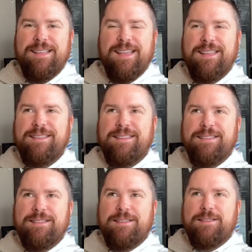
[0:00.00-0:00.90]
And
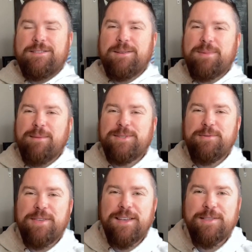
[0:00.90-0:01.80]
sometimes
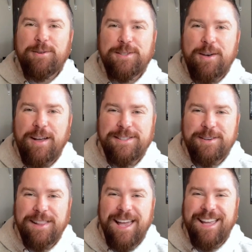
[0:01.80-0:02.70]
you think those thoughts
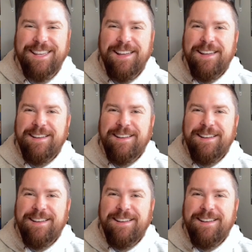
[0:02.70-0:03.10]
are like,